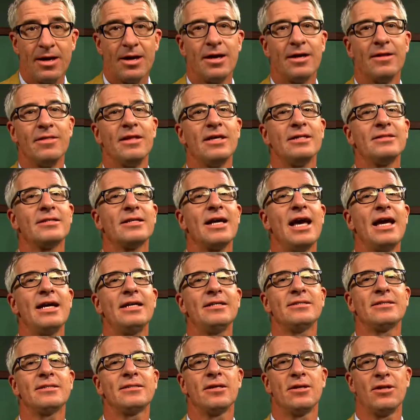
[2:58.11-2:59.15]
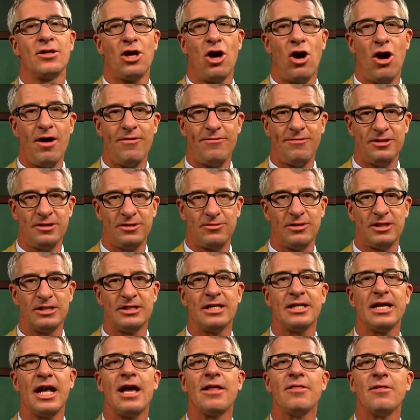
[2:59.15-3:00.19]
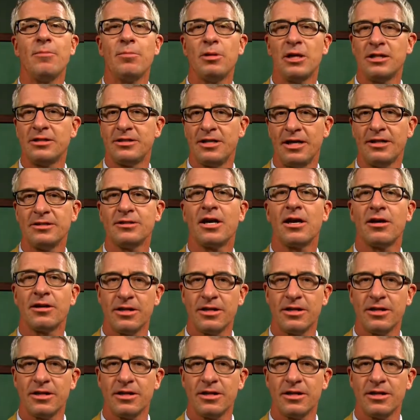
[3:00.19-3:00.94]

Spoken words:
In this case, the office visit and the blood test are